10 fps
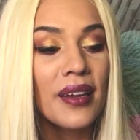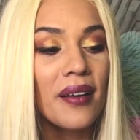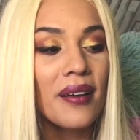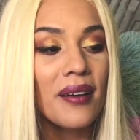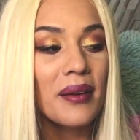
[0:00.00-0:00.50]

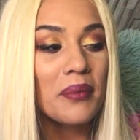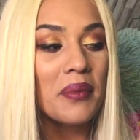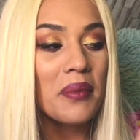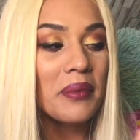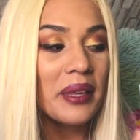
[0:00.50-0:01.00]

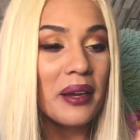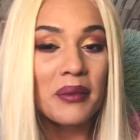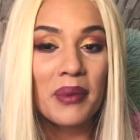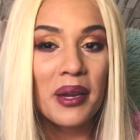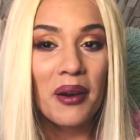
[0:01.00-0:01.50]
like on
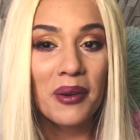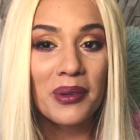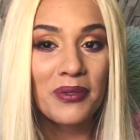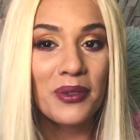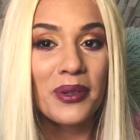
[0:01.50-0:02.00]
my hardwood
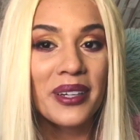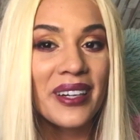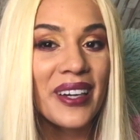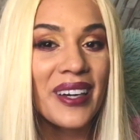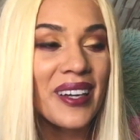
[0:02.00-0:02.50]
floor
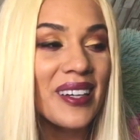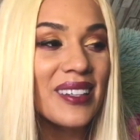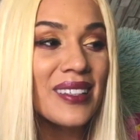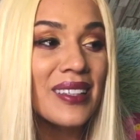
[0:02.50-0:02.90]
and